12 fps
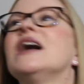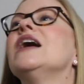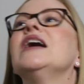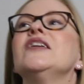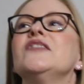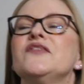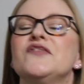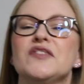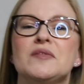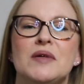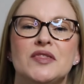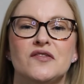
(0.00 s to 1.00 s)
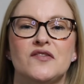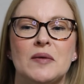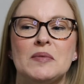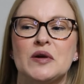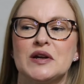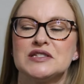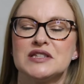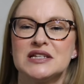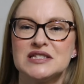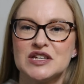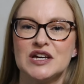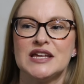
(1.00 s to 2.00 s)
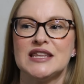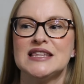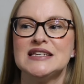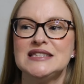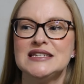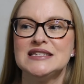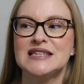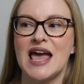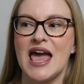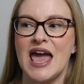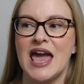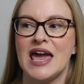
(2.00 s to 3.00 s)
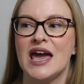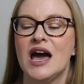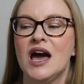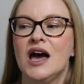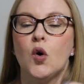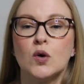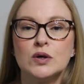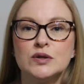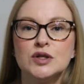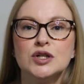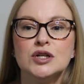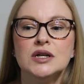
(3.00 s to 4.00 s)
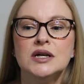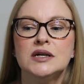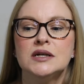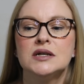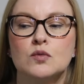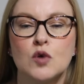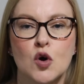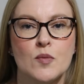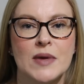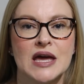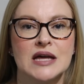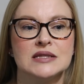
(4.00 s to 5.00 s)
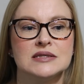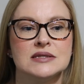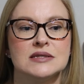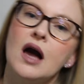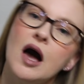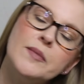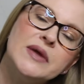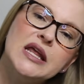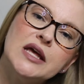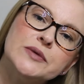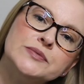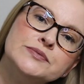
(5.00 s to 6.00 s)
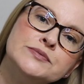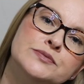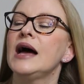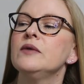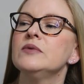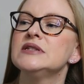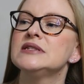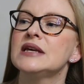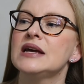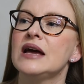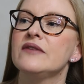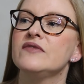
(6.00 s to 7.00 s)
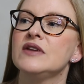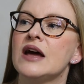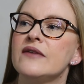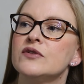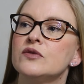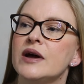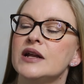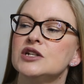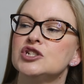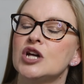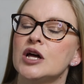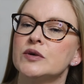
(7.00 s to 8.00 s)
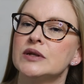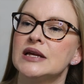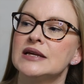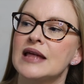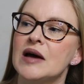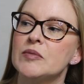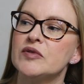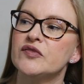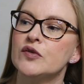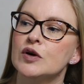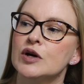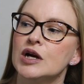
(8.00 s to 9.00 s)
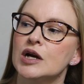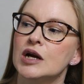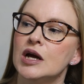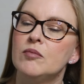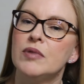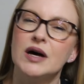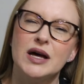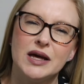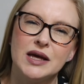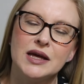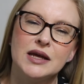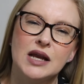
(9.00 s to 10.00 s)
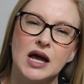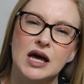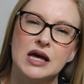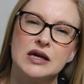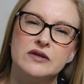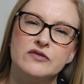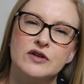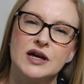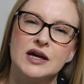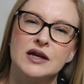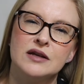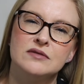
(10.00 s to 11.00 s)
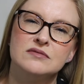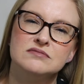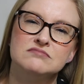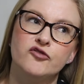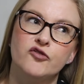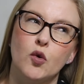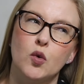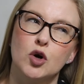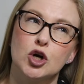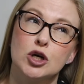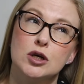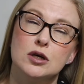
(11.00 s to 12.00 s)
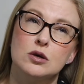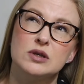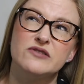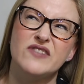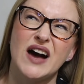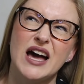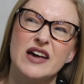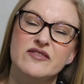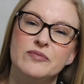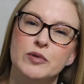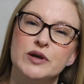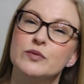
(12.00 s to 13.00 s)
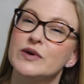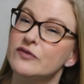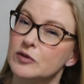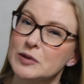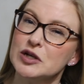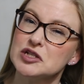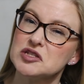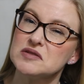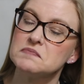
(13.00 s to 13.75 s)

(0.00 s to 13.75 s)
for the month of February, so that's good. This is a horror romance comedy. I would say I've never read a genre like that before, but I've read 4 or 5 Bryn Weaver books.